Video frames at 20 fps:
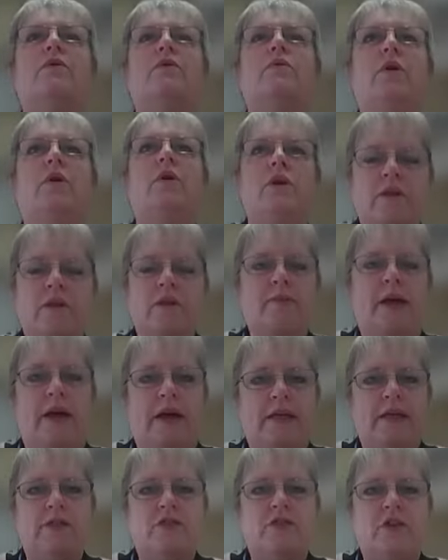one of the
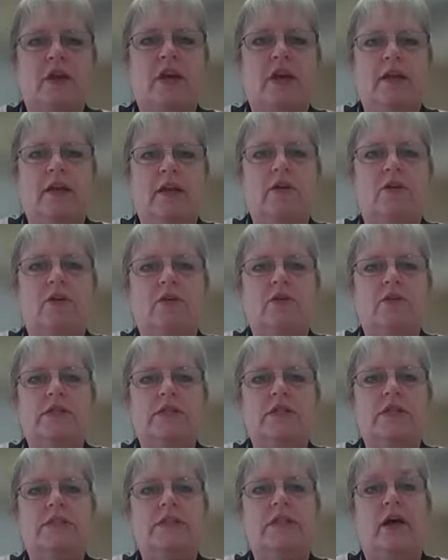best training
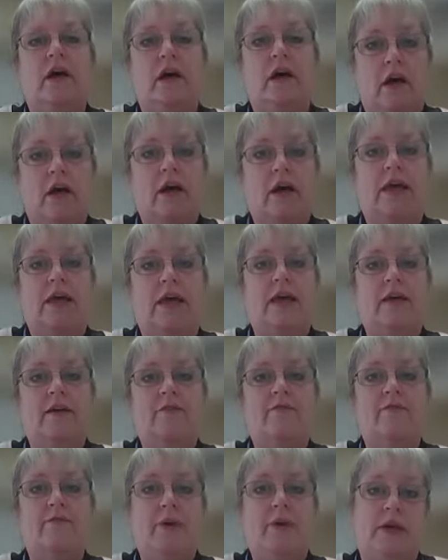courses that I
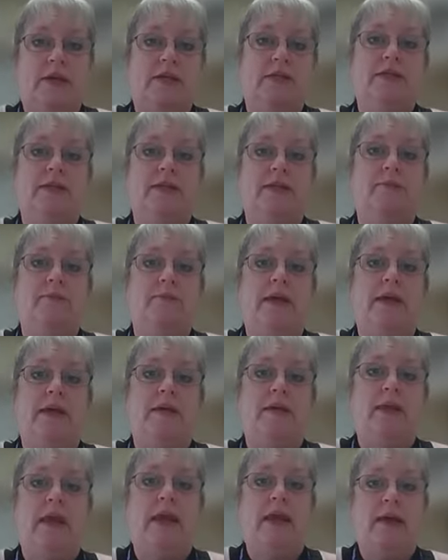have personally
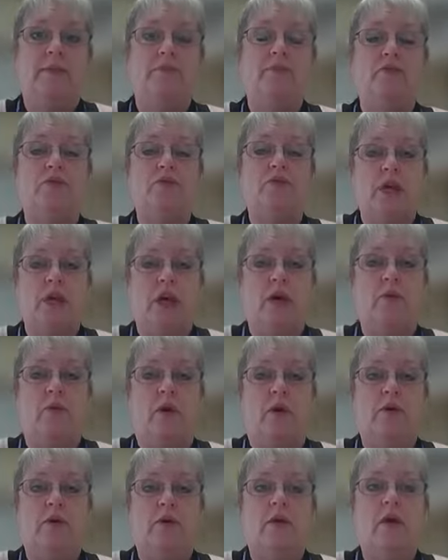been able to go
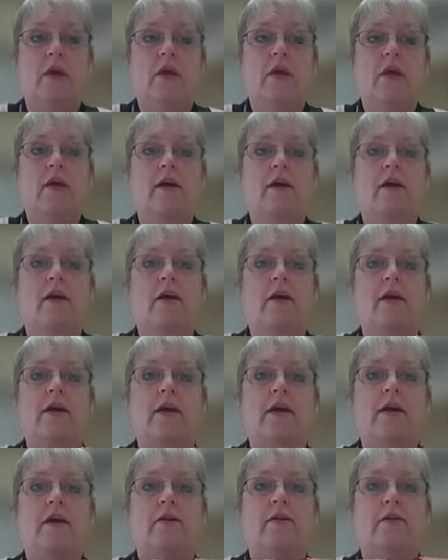on,
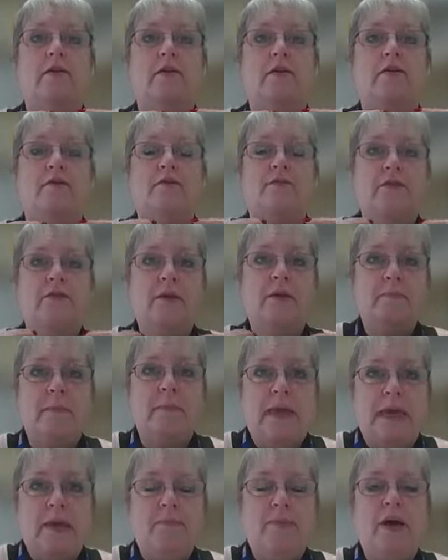for
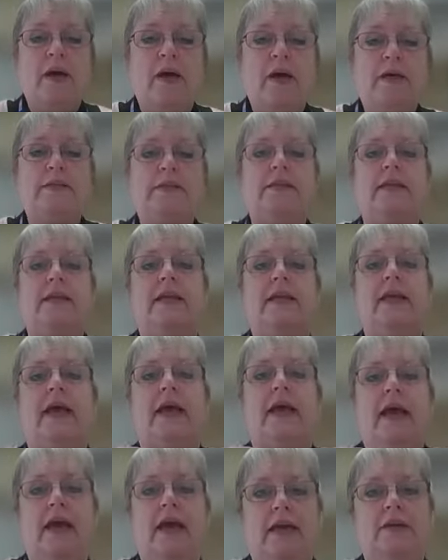me
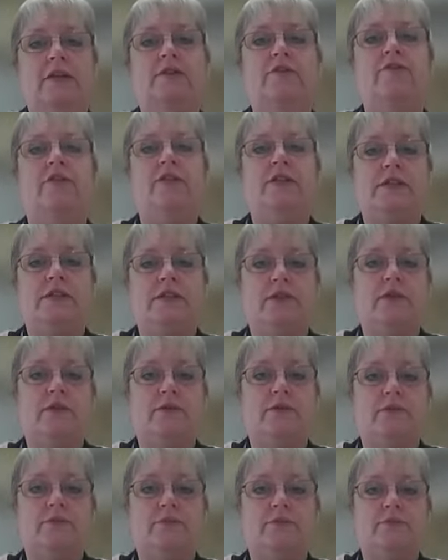personally and for the
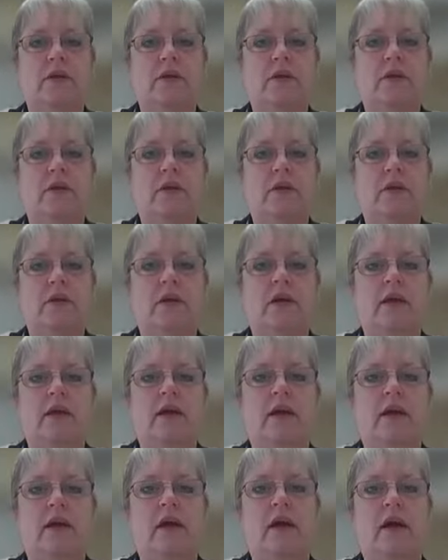school.
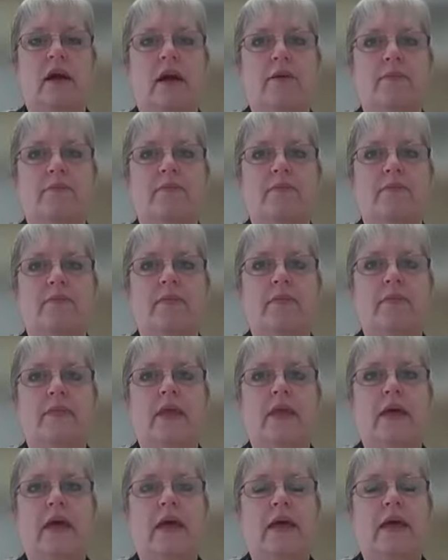
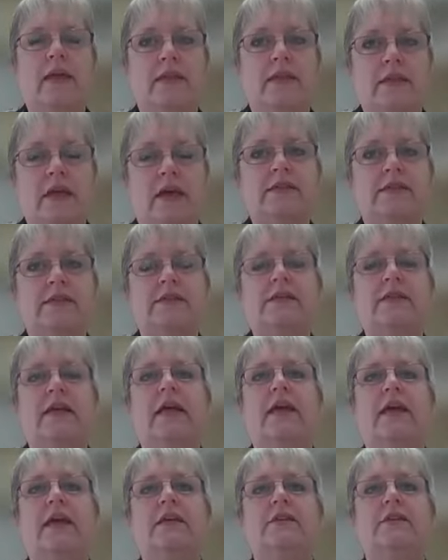And it's, as I
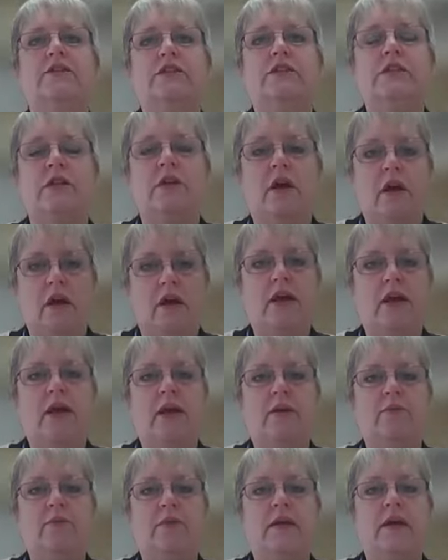say, it's just an
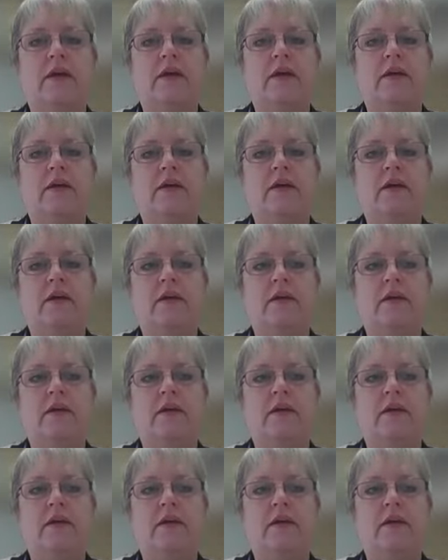eye-opener,